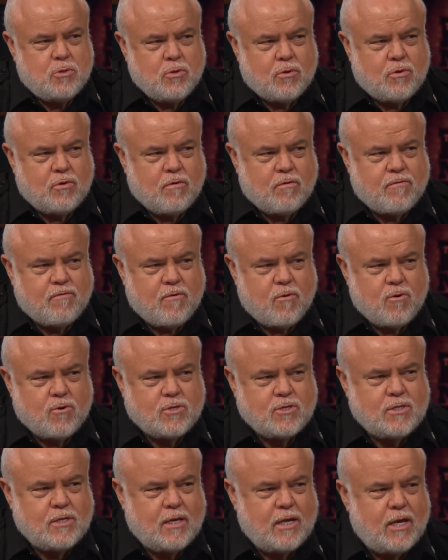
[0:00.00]
took your
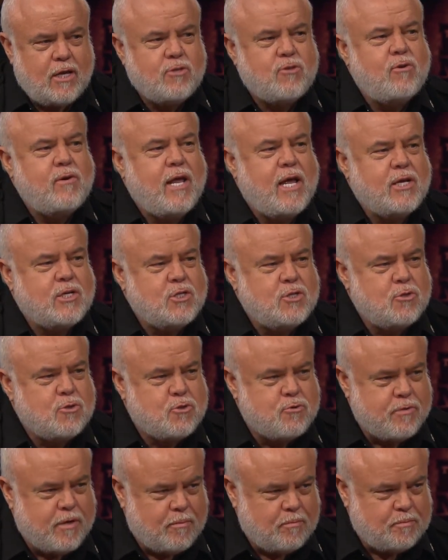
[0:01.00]
first international
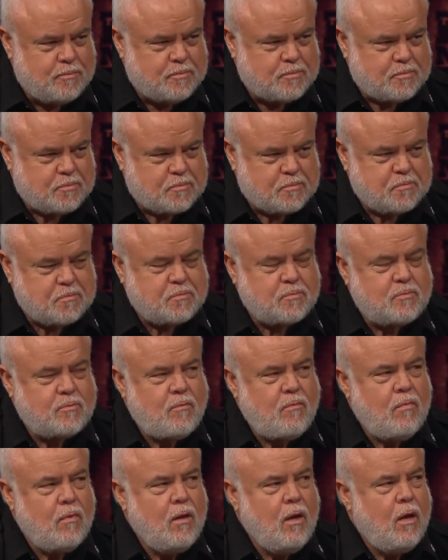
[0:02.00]
trip,
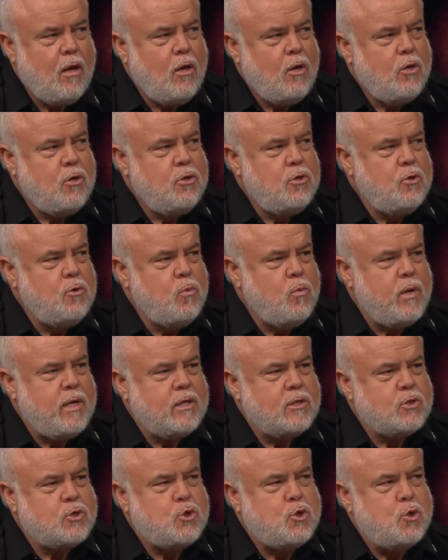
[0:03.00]
you
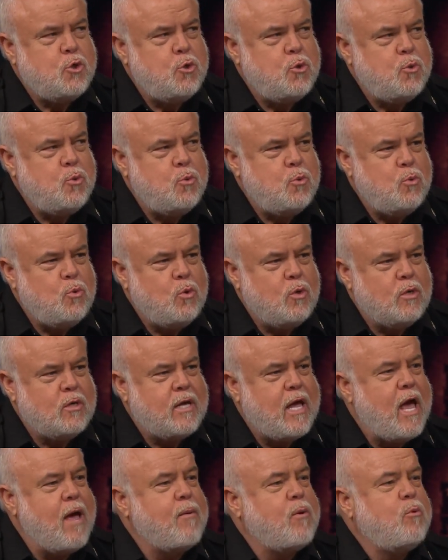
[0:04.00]
went to
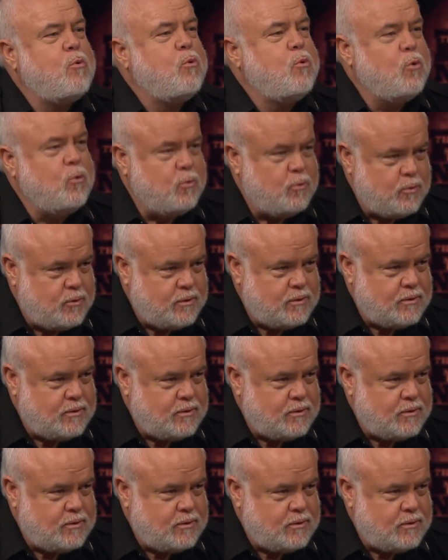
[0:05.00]
Cameroon.